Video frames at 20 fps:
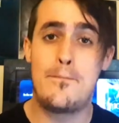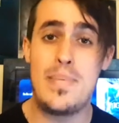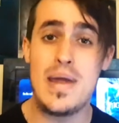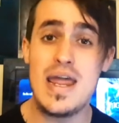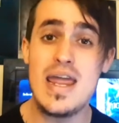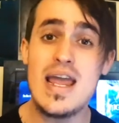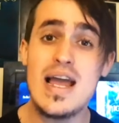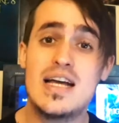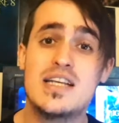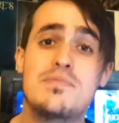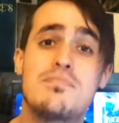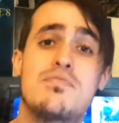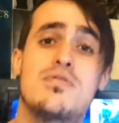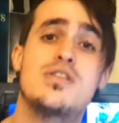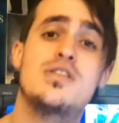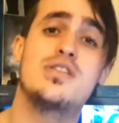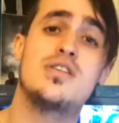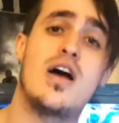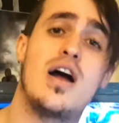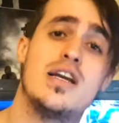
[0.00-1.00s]
Be as
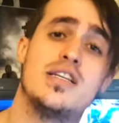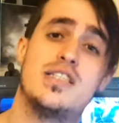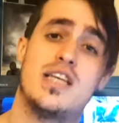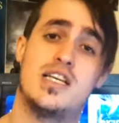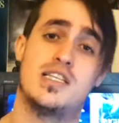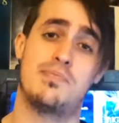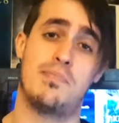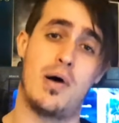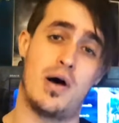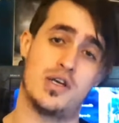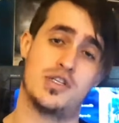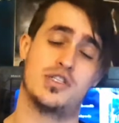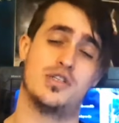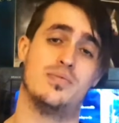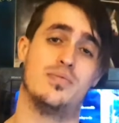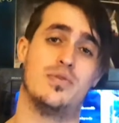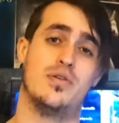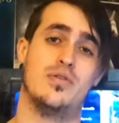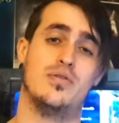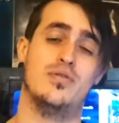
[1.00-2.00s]
precise as
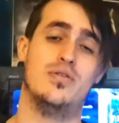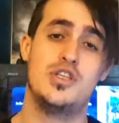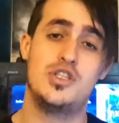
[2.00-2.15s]
possible.